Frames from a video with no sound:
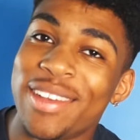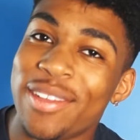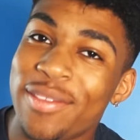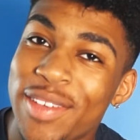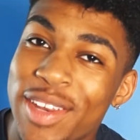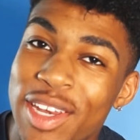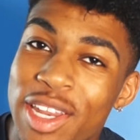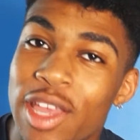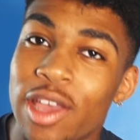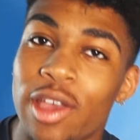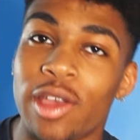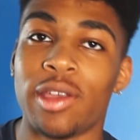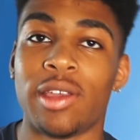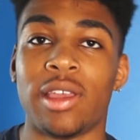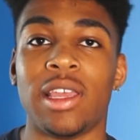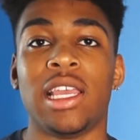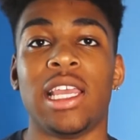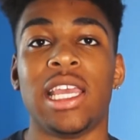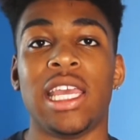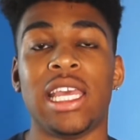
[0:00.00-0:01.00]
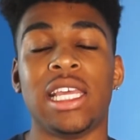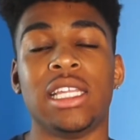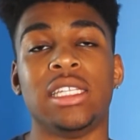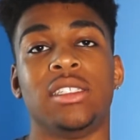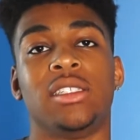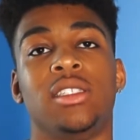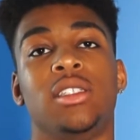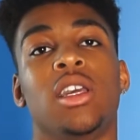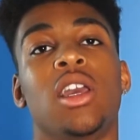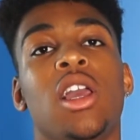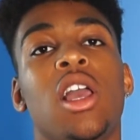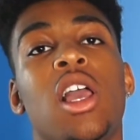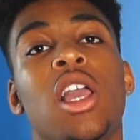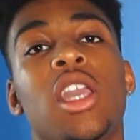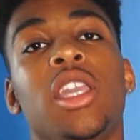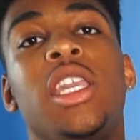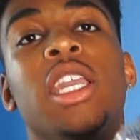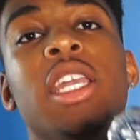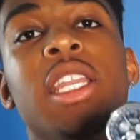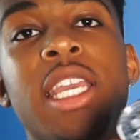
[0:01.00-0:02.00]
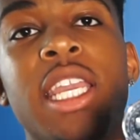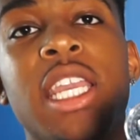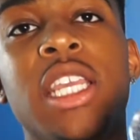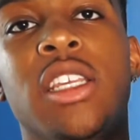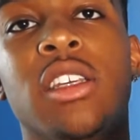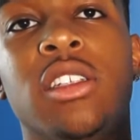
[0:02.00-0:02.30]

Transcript: the video is you need